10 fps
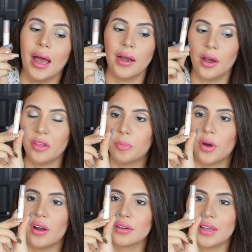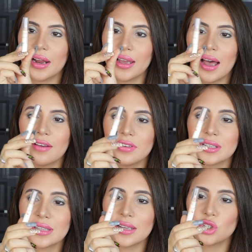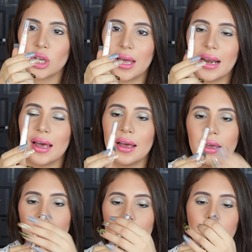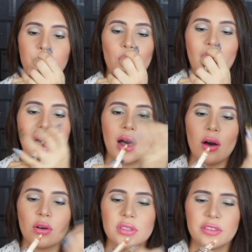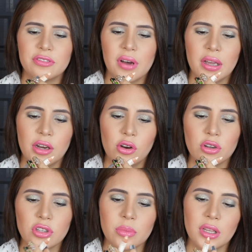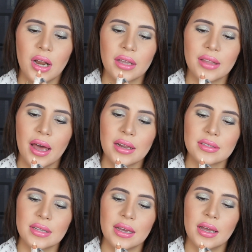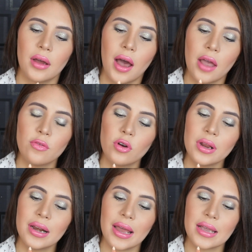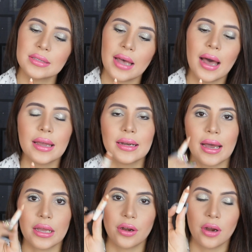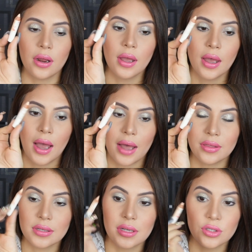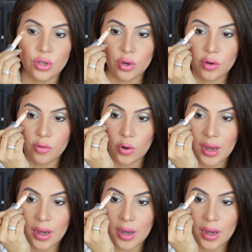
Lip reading: Another product that I have is the Chela Brow Definer or something like that. It's the Ivory Lace Highlighter. And this is good for